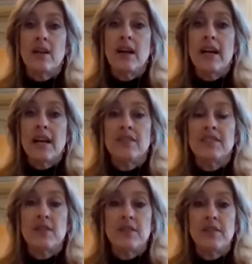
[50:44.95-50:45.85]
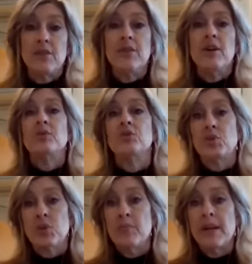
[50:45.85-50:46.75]
I have seen a few of those
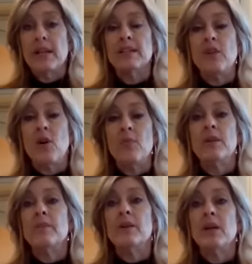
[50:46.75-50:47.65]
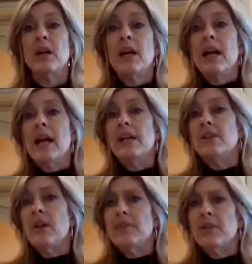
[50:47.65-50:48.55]
store brands of almond milk, and
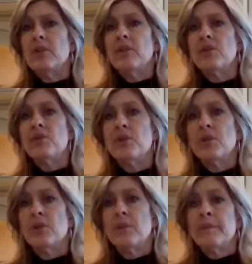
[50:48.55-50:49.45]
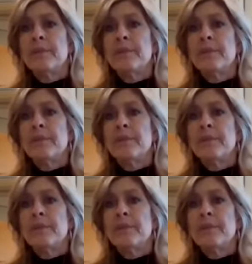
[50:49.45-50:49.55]
you have to look too.